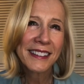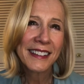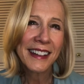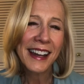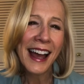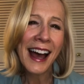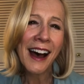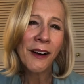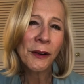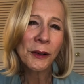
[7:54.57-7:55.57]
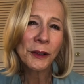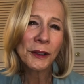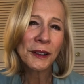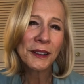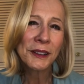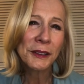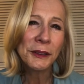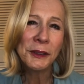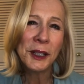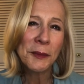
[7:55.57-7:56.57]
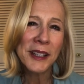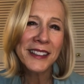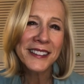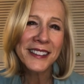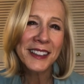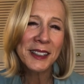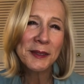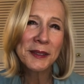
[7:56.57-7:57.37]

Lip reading: An owl hooting me to sleep.